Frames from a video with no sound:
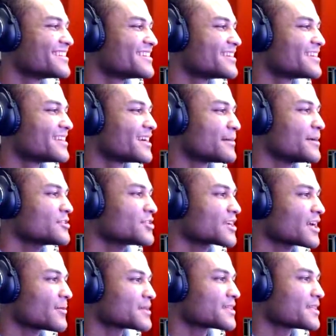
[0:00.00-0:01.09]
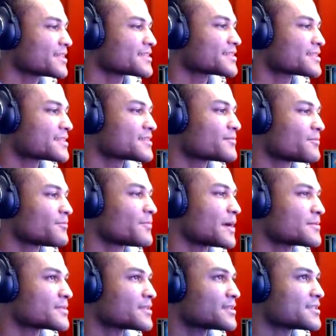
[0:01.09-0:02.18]
Alright. I'm gonna check out what
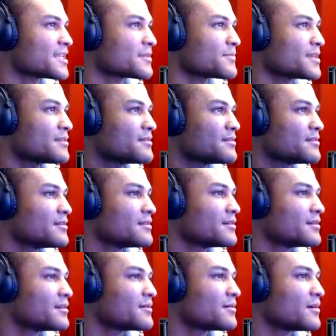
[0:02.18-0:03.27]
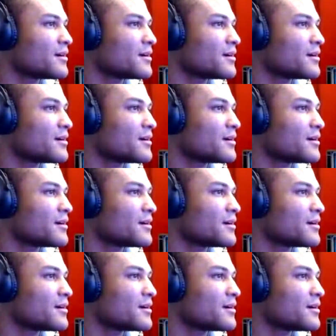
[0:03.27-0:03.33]
this pipe's gonna take me.